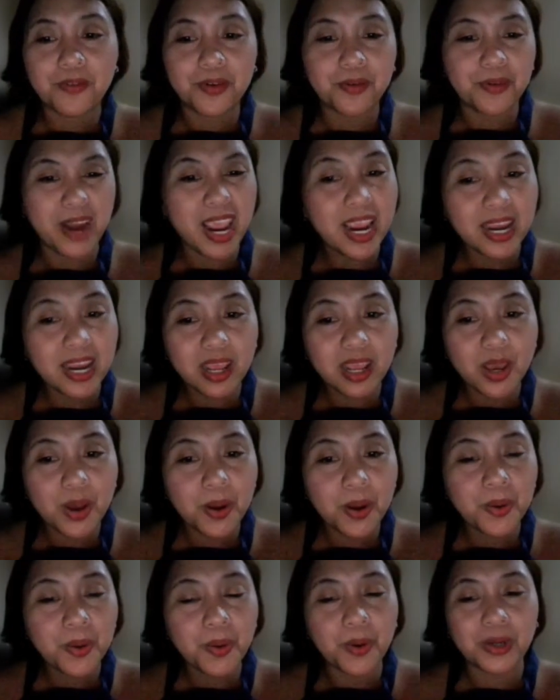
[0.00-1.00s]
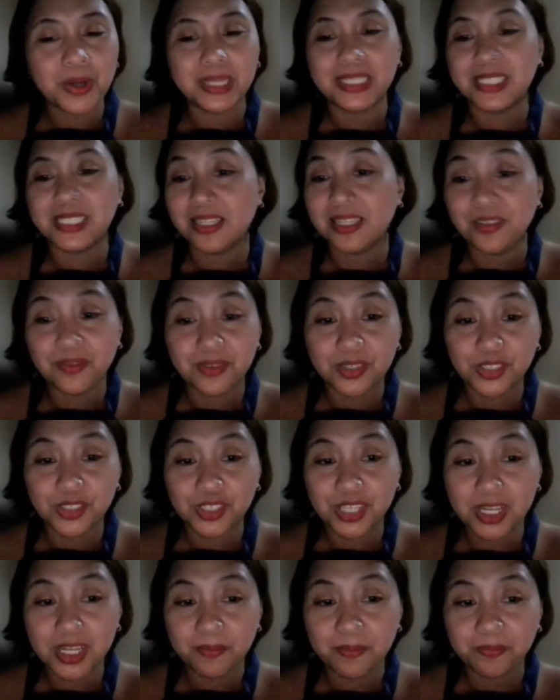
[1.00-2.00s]
a radio or
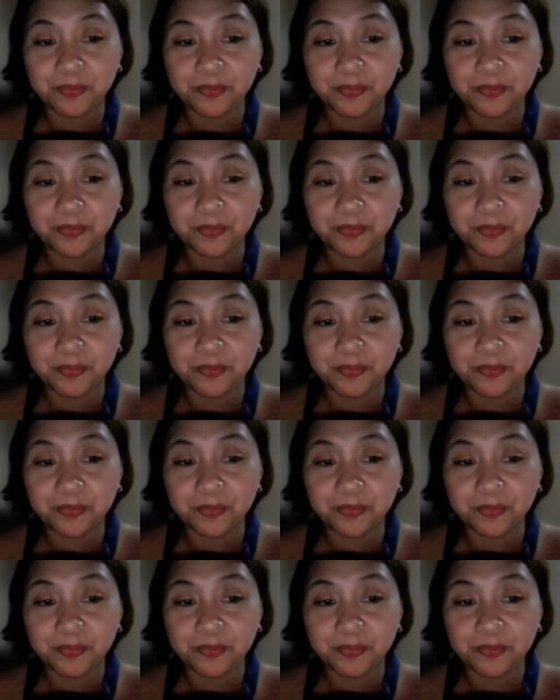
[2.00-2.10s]
television?